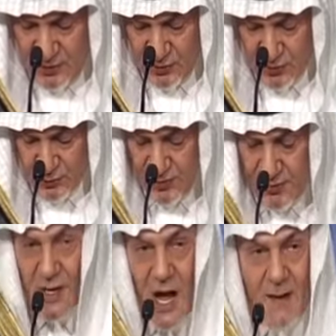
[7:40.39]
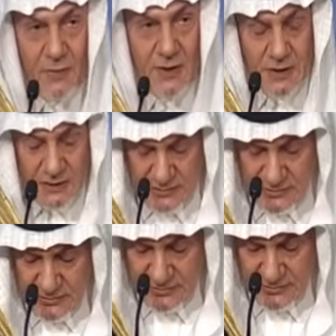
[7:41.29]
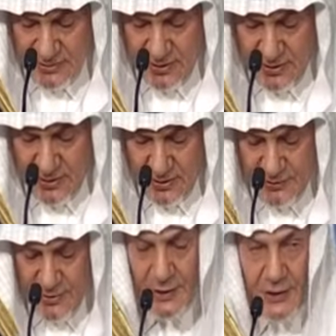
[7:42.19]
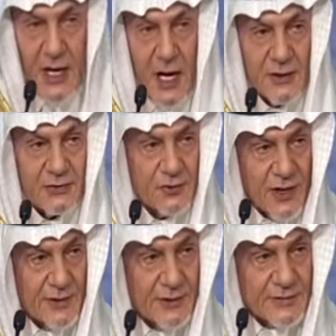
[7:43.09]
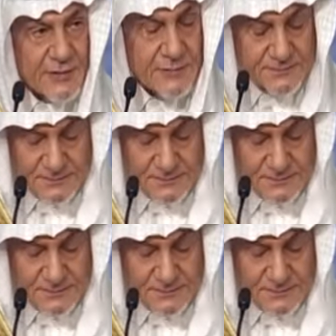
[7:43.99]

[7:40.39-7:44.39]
should be humble in their regard to others.